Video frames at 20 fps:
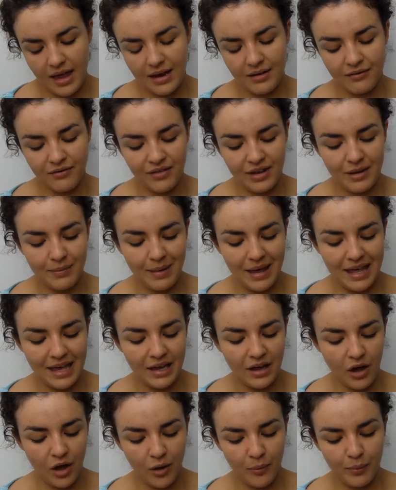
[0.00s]

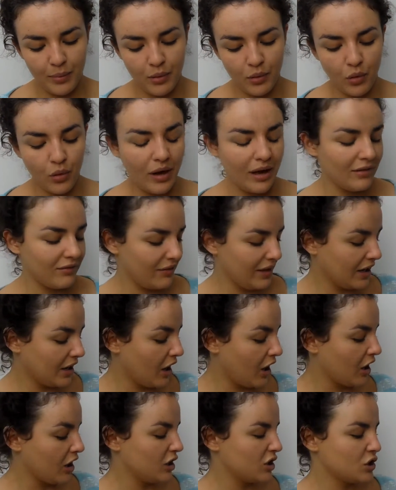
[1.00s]
NV
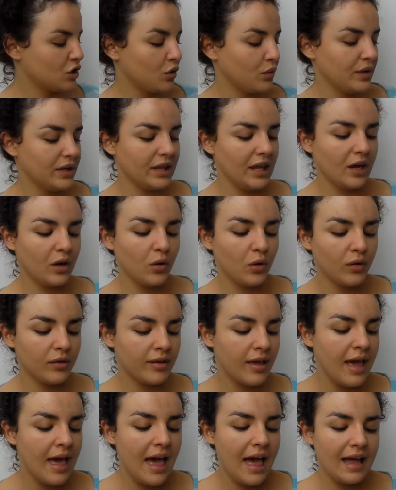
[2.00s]
Colour, they're
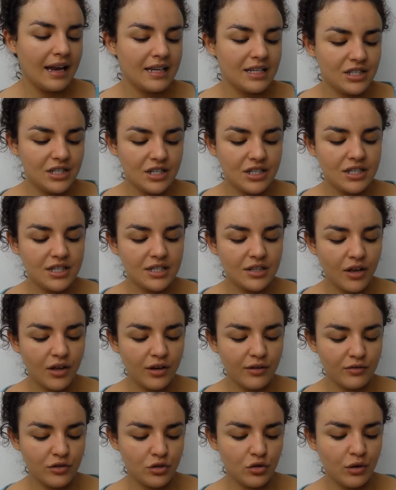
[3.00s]
called, and it's just this
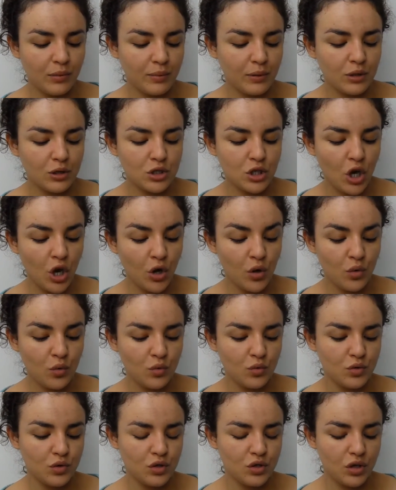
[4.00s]
kind of triple
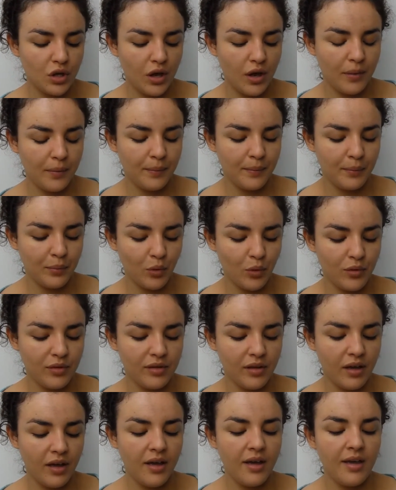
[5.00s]
toned
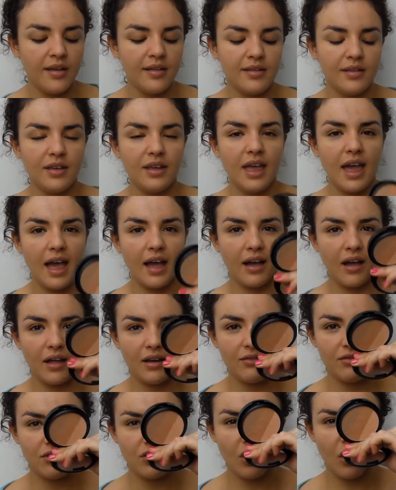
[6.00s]
bronzer. So you get a
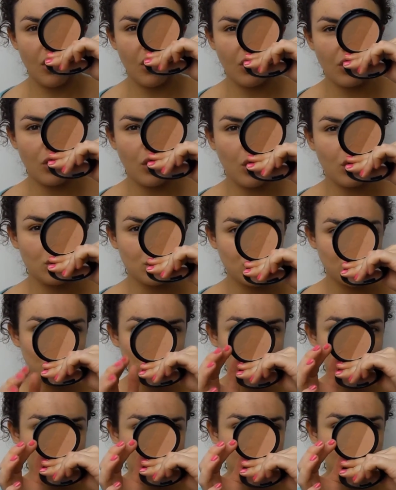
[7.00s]
kind of dark
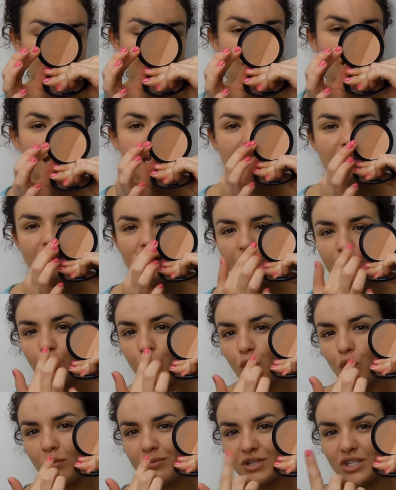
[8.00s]
contoury shade, a
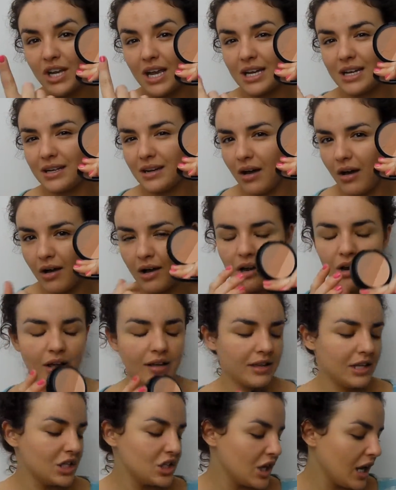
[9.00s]
warmer shade and a
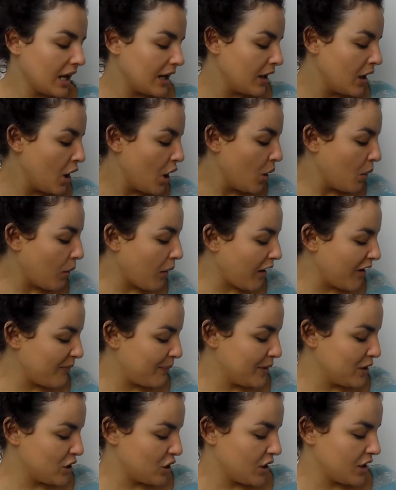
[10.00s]
highlighty shade. What
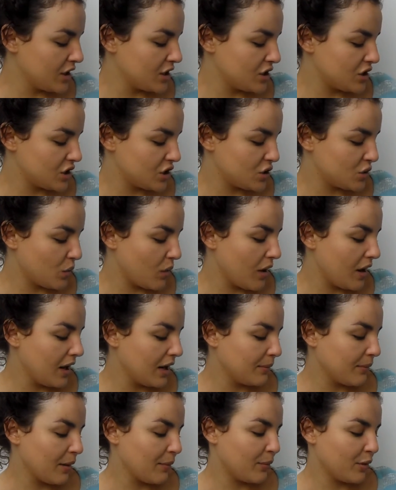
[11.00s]
I've been doing is just
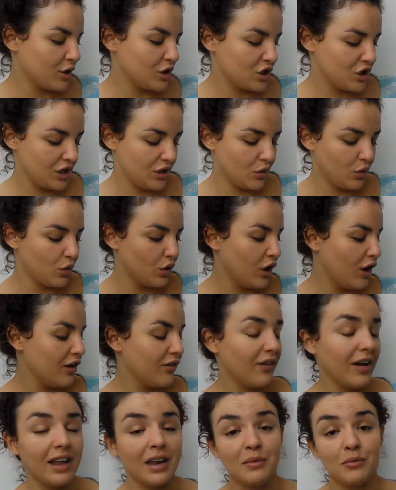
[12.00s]
swirling my brush in all
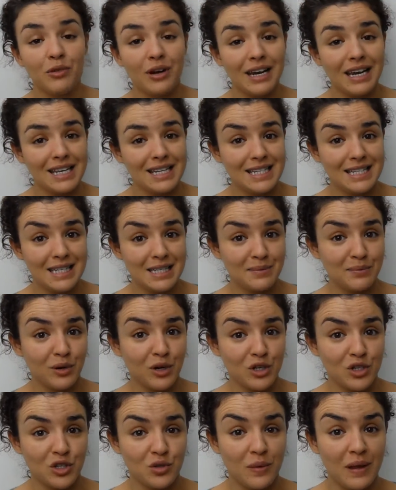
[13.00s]
over, and I'm really into this
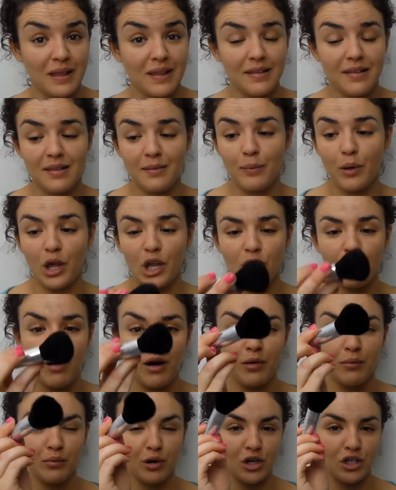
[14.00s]
brush as well. This is by
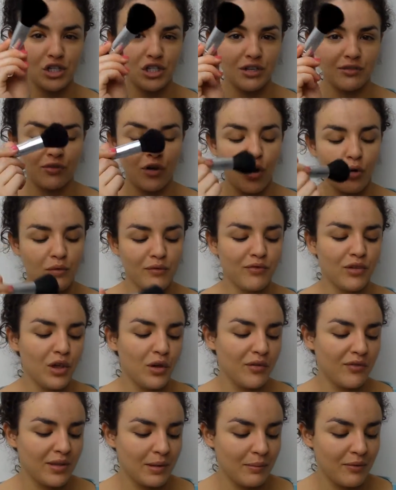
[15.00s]
Crown Brushes. I've got a
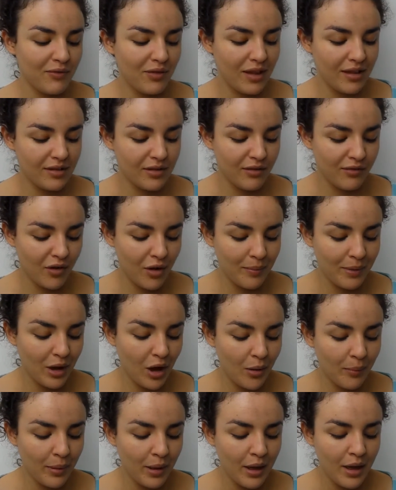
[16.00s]
review of some of their stuff
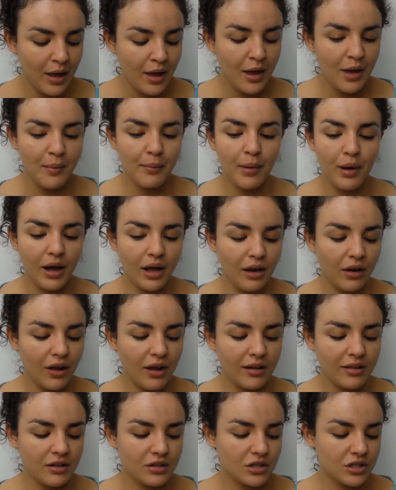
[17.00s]
coming up, but I
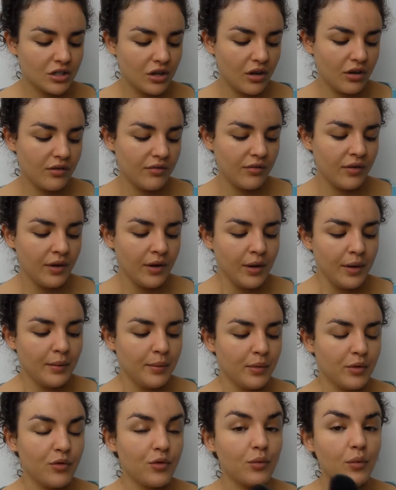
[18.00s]
like to just kind of
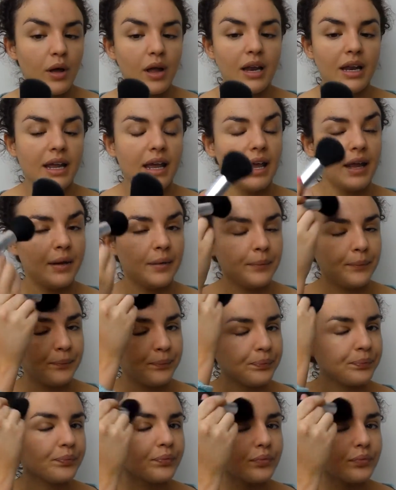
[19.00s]
swirl it in